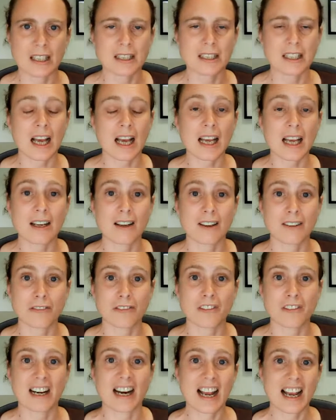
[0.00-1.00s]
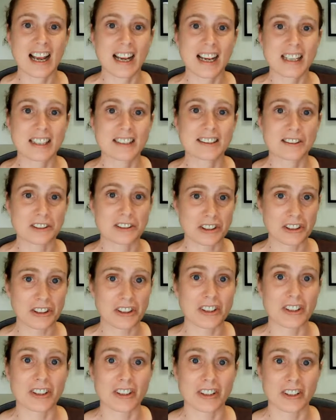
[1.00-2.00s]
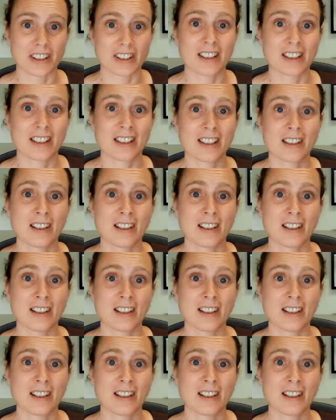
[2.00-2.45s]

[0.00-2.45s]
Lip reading: A lot of what I had to learn